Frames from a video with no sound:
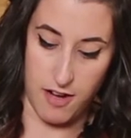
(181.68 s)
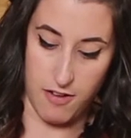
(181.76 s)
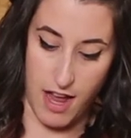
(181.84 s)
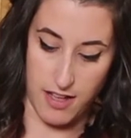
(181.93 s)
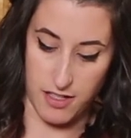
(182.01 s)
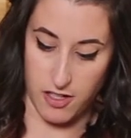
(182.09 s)
in
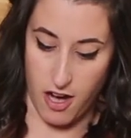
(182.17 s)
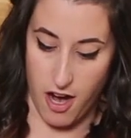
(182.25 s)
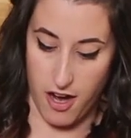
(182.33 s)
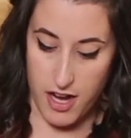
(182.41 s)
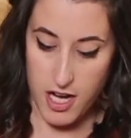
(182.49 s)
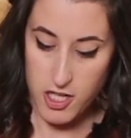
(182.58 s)
as a
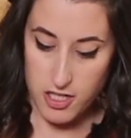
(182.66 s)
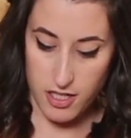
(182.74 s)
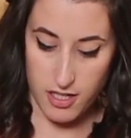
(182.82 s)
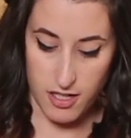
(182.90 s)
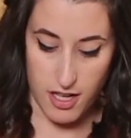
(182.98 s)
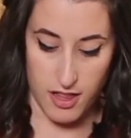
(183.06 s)
garnish,
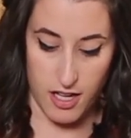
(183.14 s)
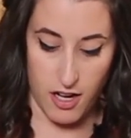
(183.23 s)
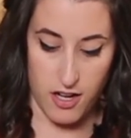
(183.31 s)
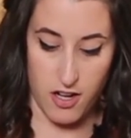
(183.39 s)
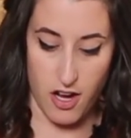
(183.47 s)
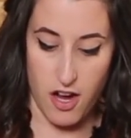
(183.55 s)
and there
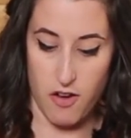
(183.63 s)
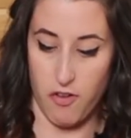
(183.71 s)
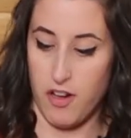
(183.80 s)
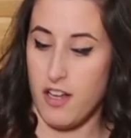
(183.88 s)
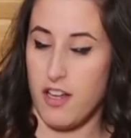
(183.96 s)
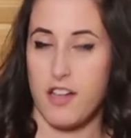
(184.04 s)
you
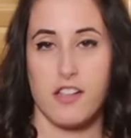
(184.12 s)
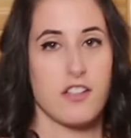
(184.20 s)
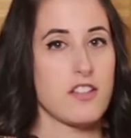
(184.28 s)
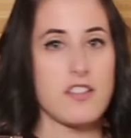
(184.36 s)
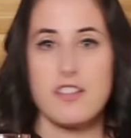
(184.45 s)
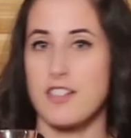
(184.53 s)
go.
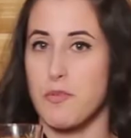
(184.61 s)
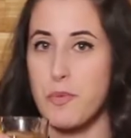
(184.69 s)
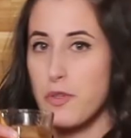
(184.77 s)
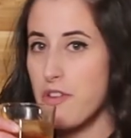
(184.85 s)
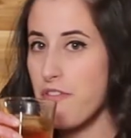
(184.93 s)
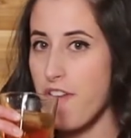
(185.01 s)
Just a
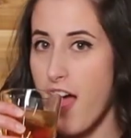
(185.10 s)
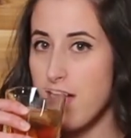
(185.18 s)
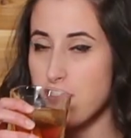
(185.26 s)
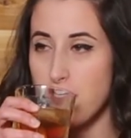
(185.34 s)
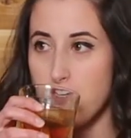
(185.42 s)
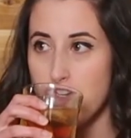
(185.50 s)
simple old
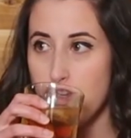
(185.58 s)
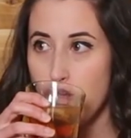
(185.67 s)
fashioned.